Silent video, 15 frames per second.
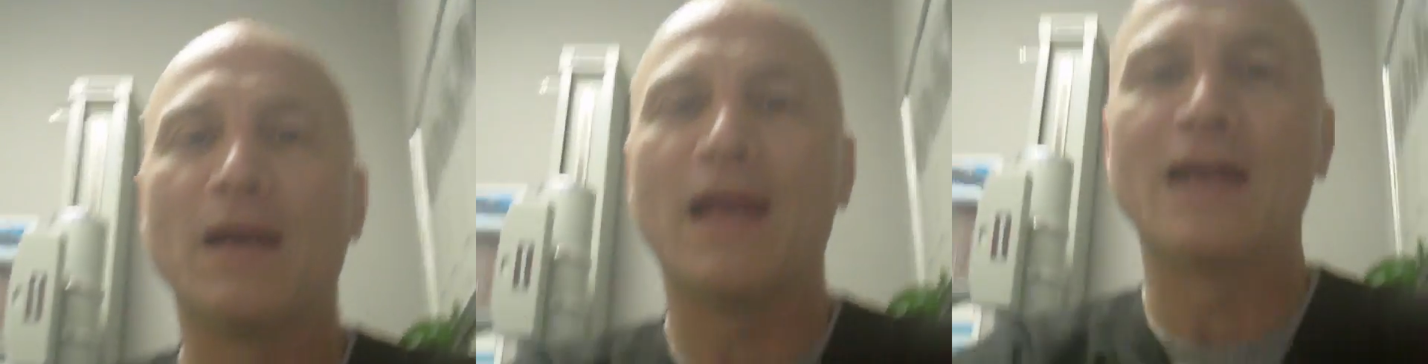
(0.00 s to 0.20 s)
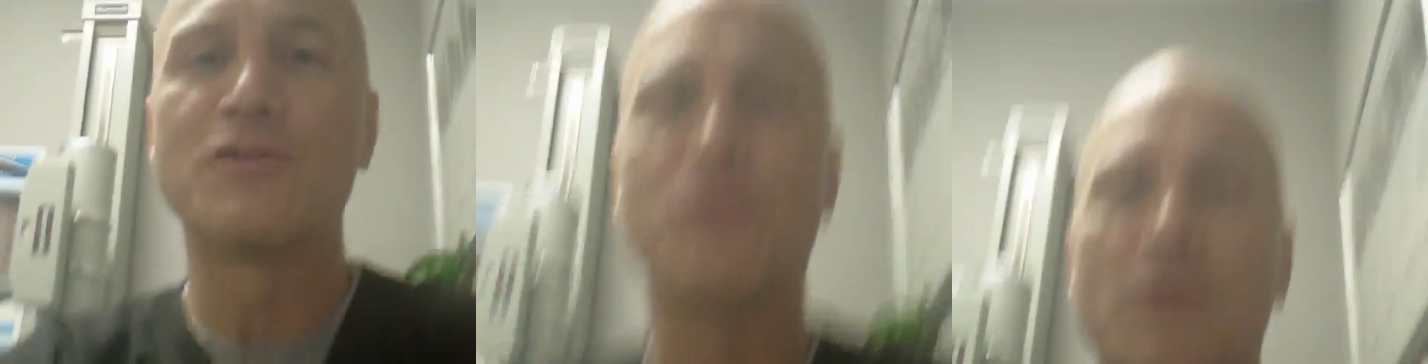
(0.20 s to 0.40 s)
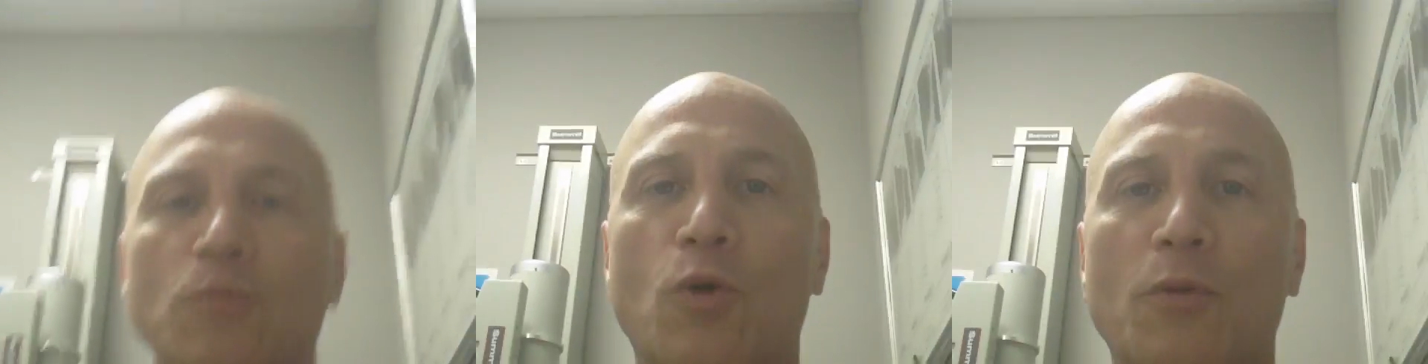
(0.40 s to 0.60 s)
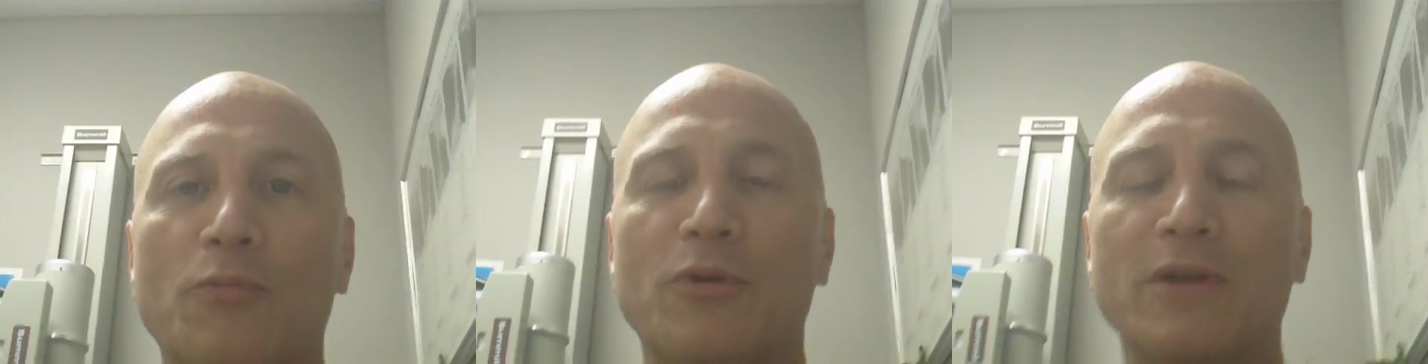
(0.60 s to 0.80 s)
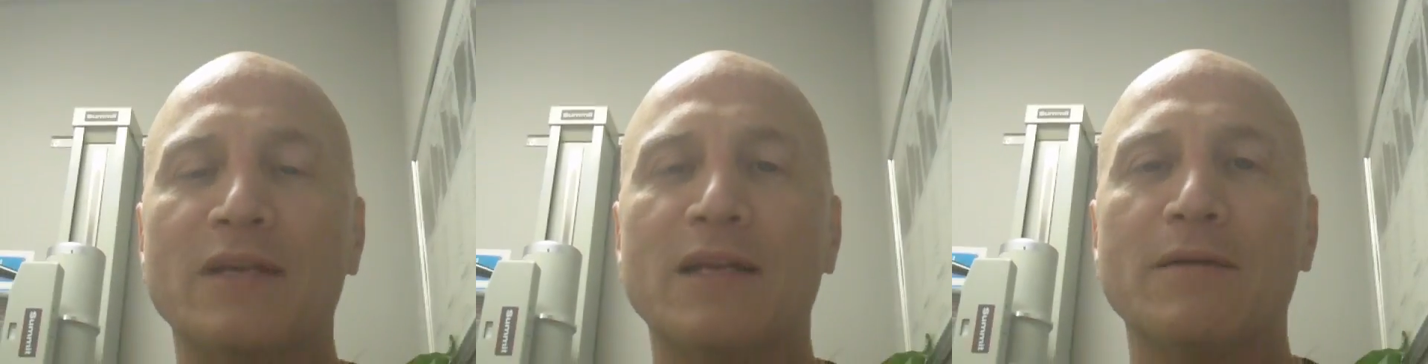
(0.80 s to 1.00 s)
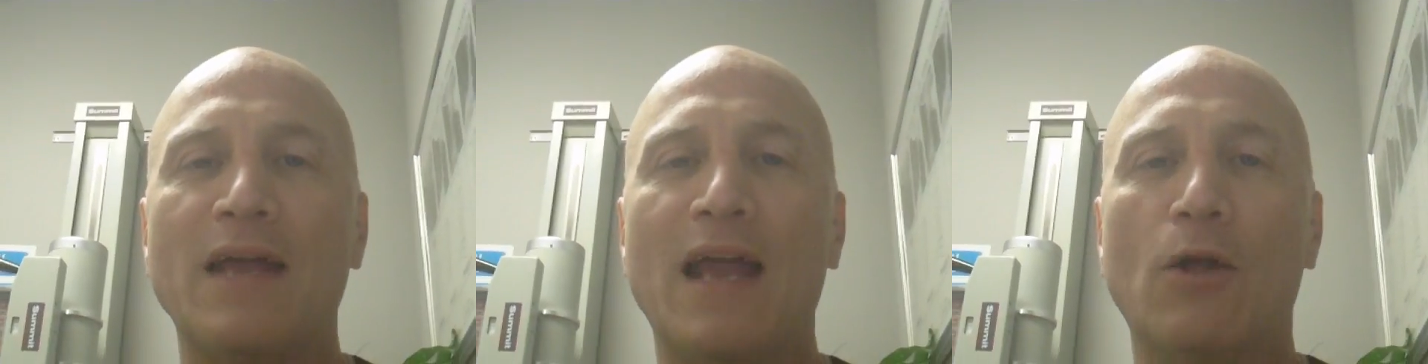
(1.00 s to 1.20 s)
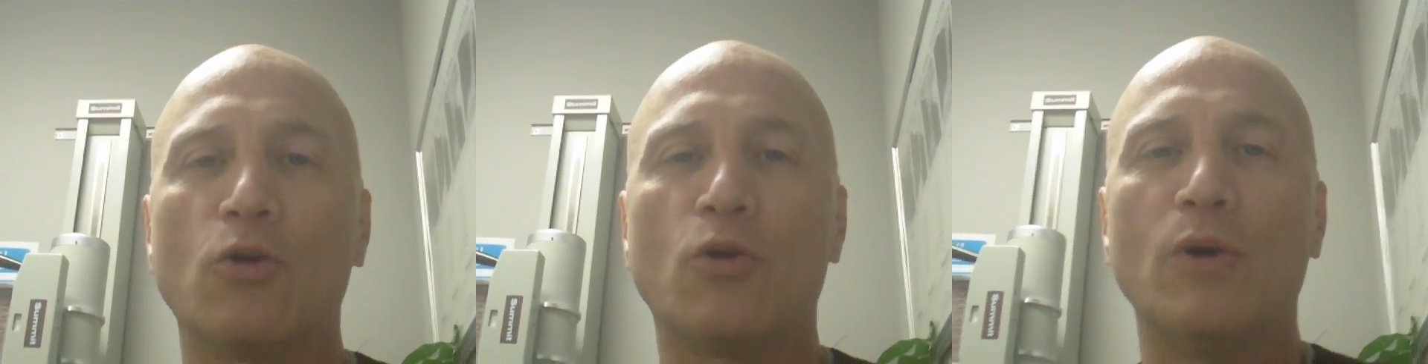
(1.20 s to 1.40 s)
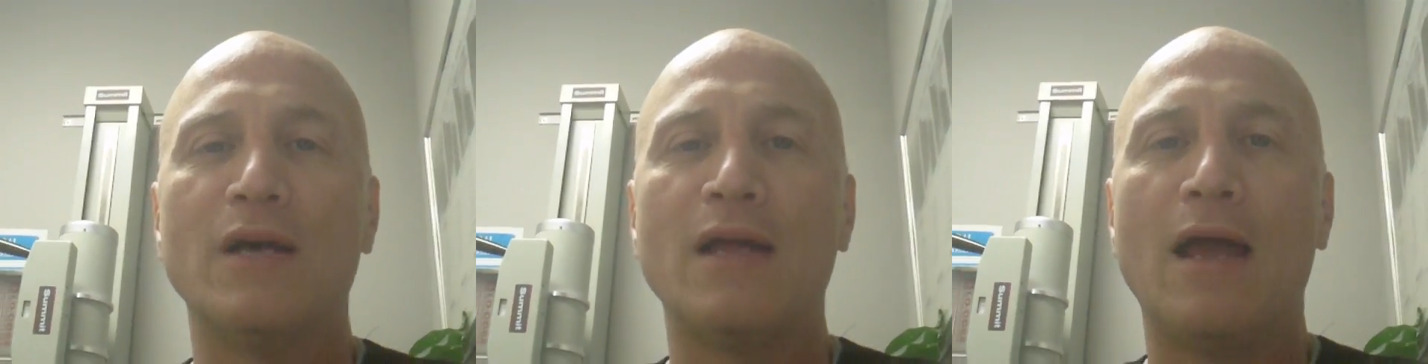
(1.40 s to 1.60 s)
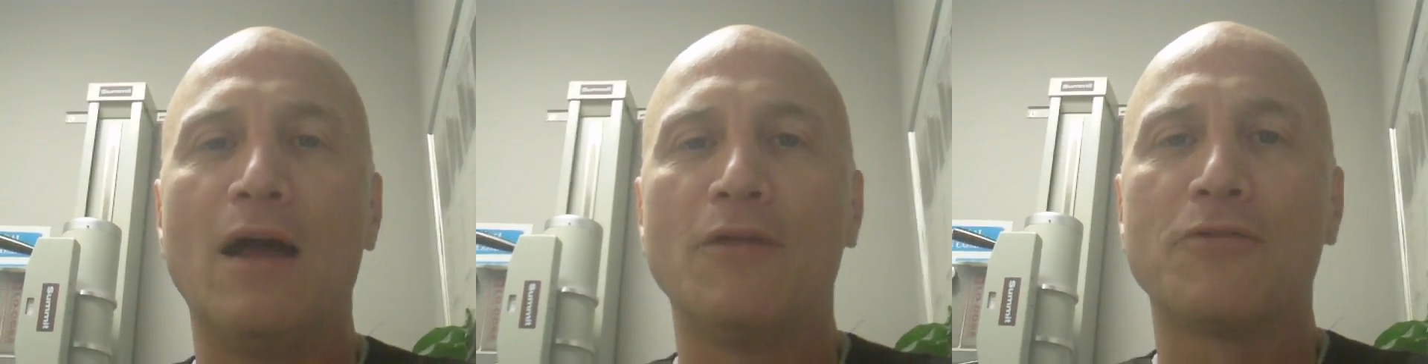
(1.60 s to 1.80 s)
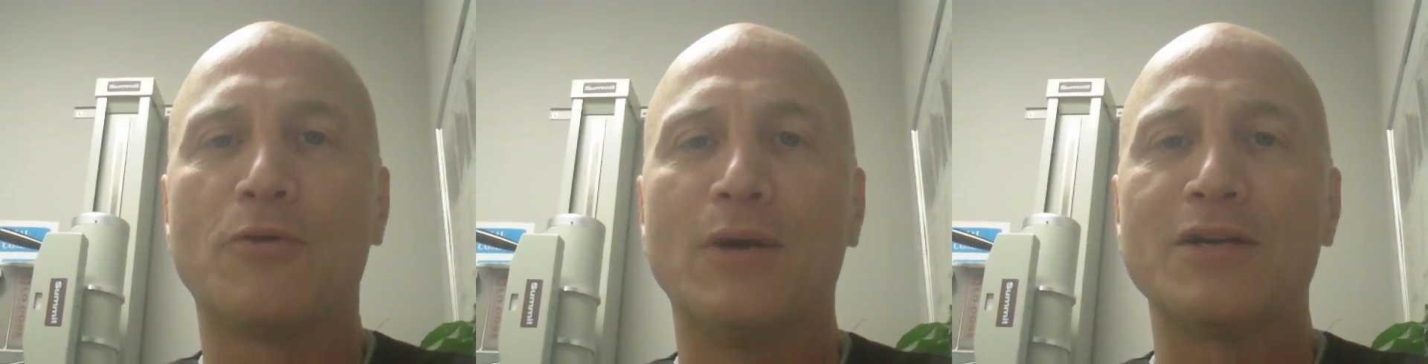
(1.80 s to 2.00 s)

answering more brilliant health health